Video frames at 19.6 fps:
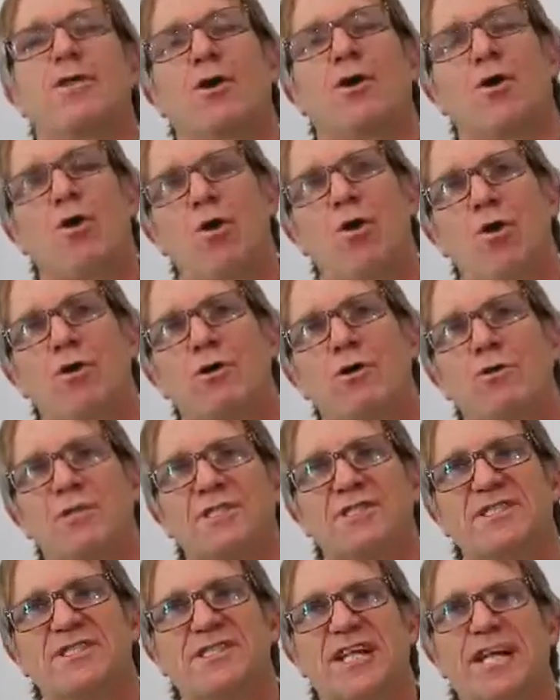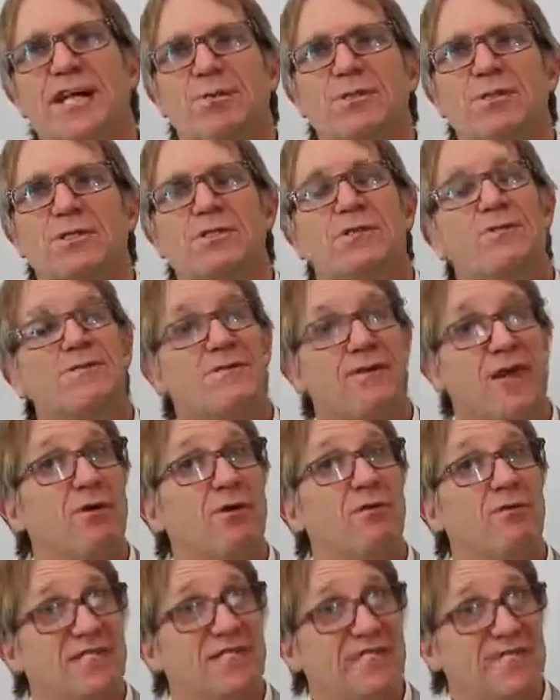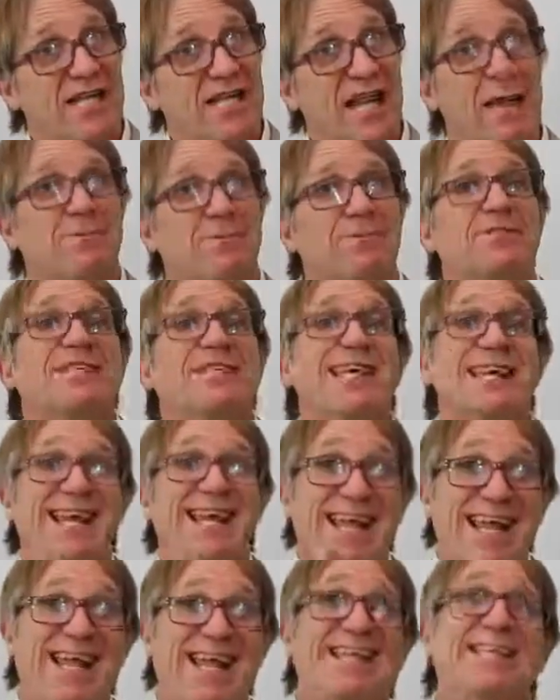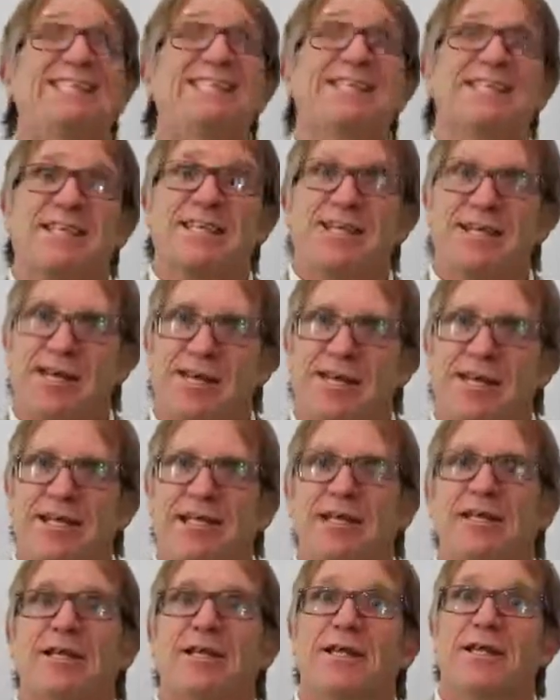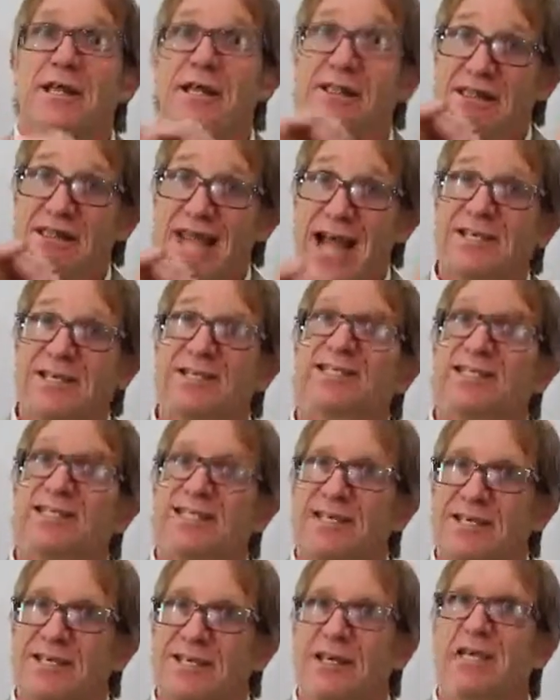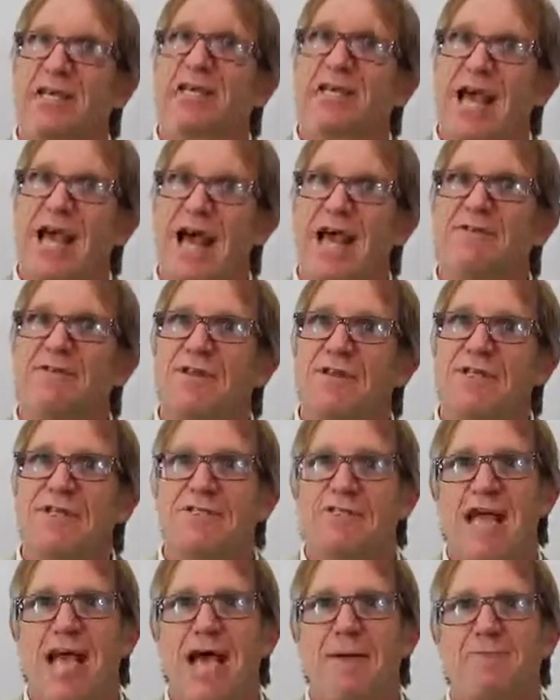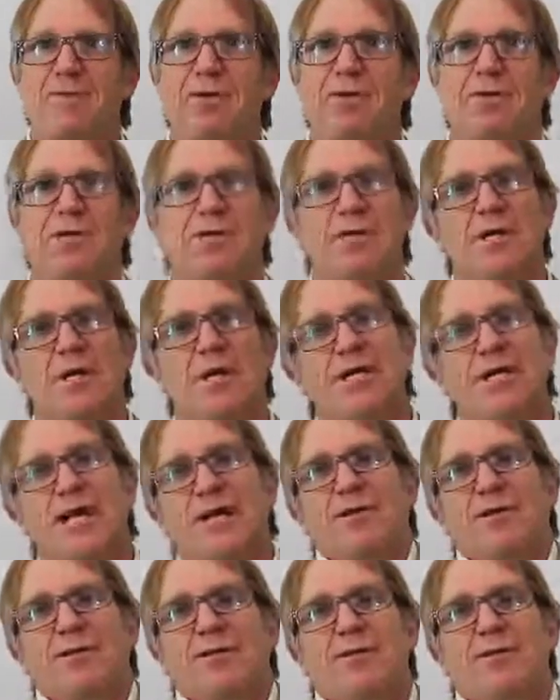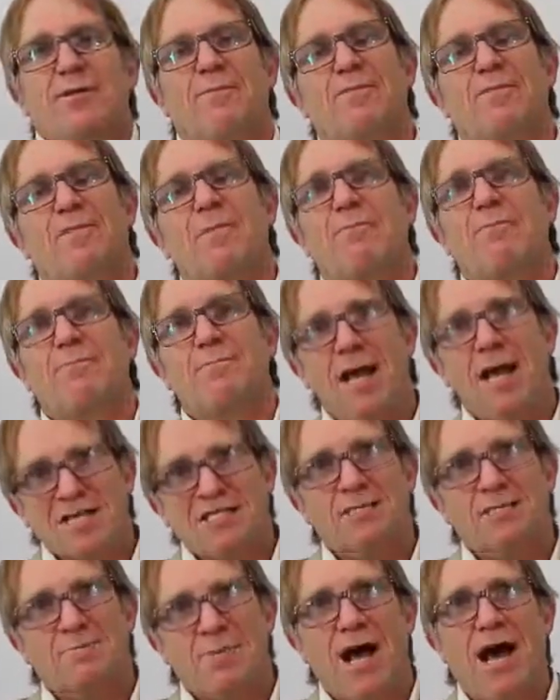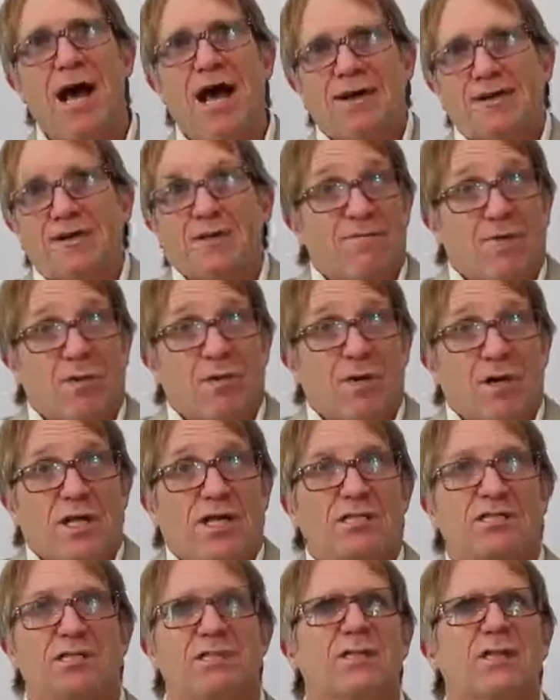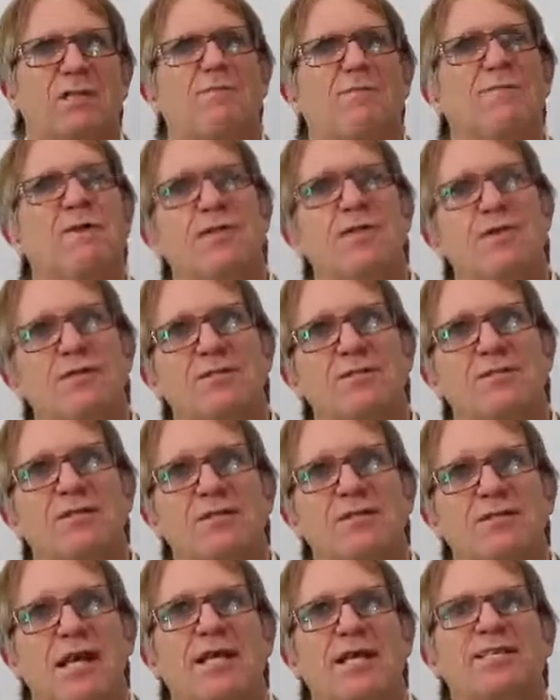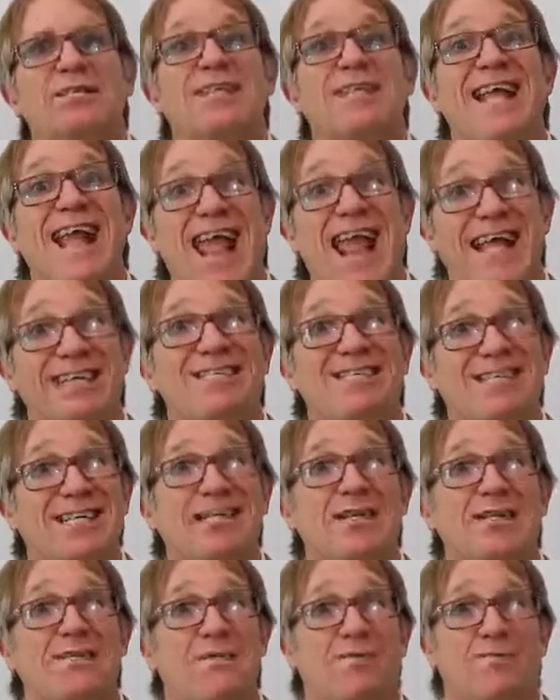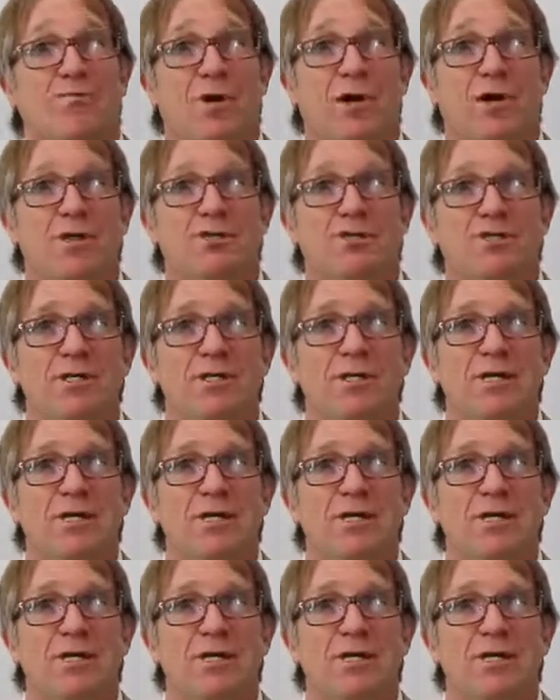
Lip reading: The order and sequence of those steps is key. That's the key to having this happen. Now, the best part of all is that because this takes an educative approach,